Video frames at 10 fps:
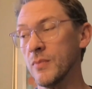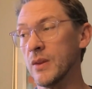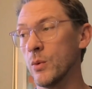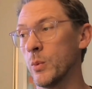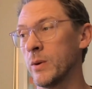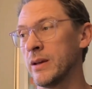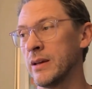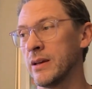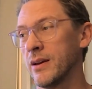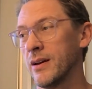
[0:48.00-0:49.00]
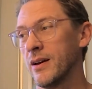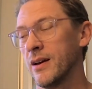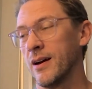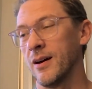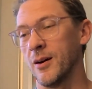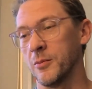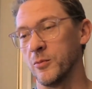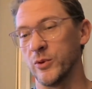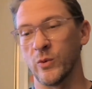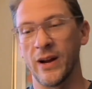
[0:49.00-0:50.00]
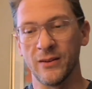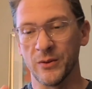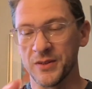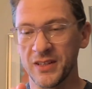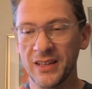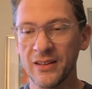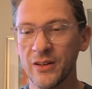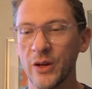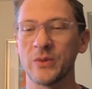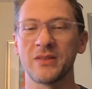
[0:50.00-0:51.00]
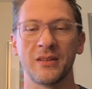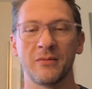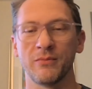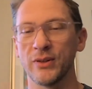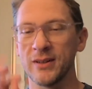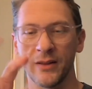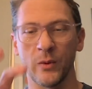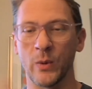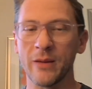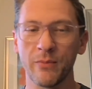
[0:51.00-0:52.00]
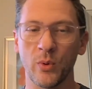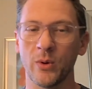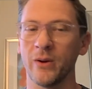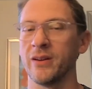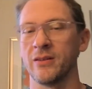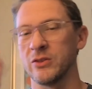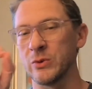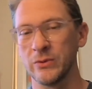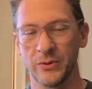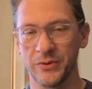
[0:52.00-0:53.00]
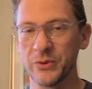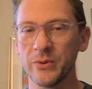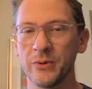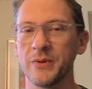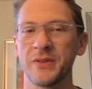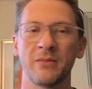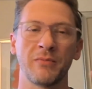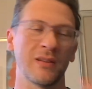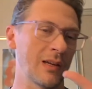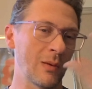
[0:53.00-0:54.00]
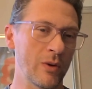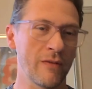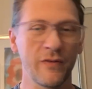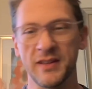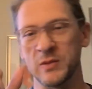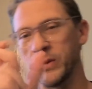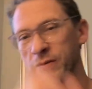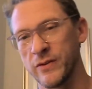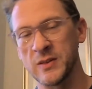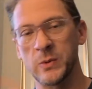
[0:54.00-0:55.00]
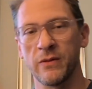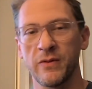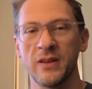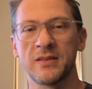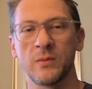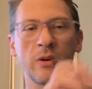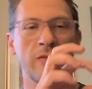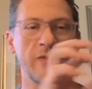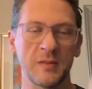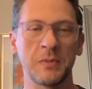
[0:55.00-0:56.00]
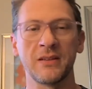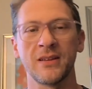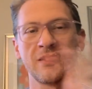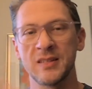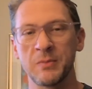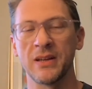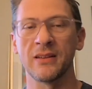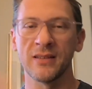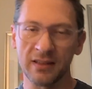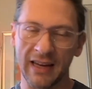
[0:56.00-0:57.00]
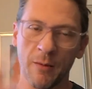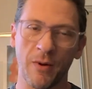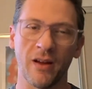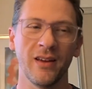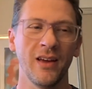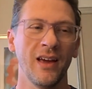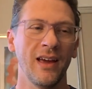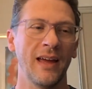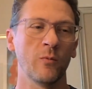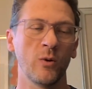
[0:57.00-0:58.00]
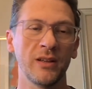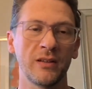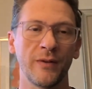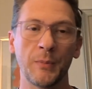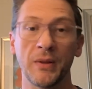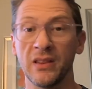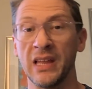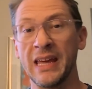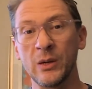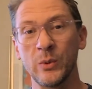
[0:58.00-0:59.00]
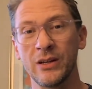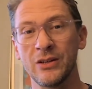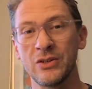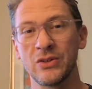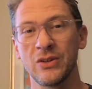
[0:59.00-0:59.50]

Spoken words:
We would write little sticky notes and put it on the whiteboard and do little doodles and be like, what if this, what if this, what if this, and what if this beat, then this beat, and this camera, and really develop a language.